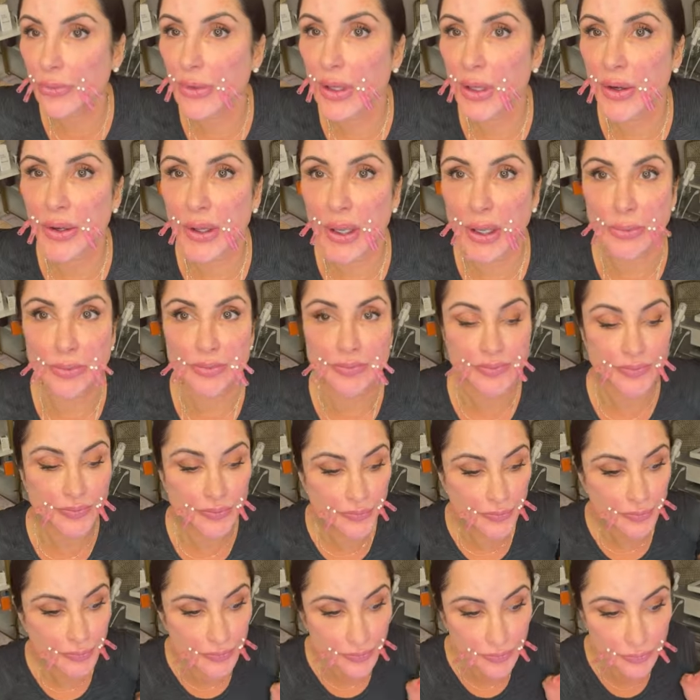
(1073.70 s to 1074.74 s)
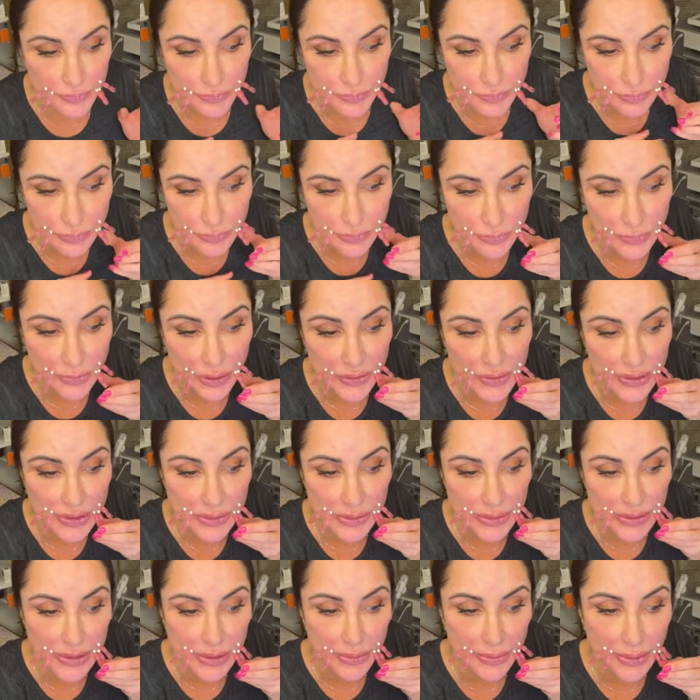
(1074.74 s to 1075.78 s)
Okay, this
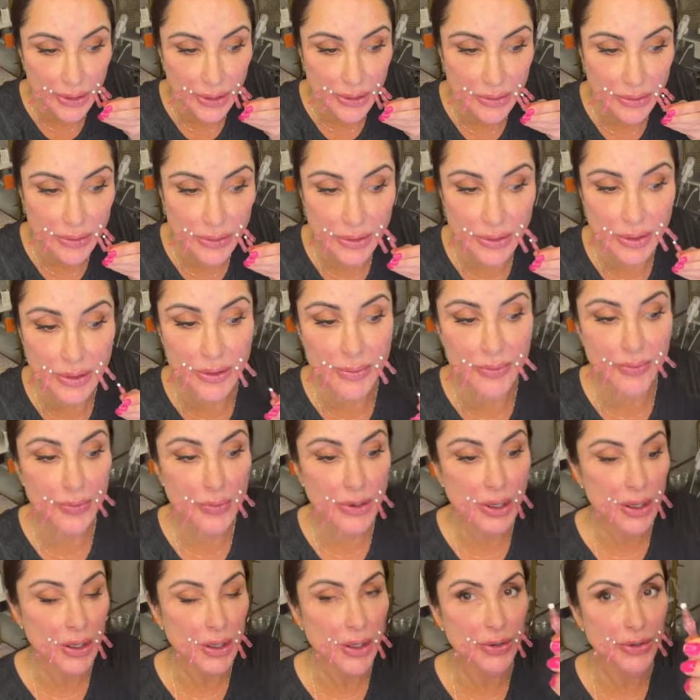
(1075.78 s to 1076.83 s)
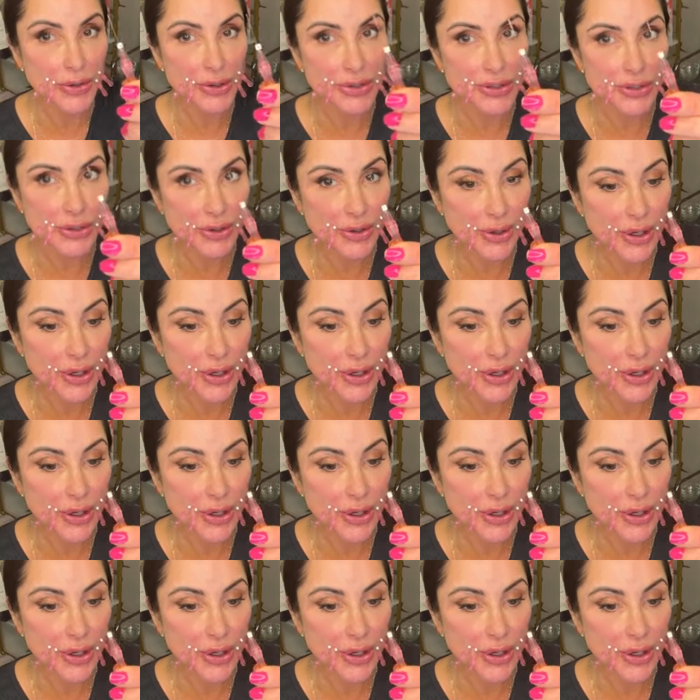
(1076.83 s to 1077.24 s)
one's coming out. They're too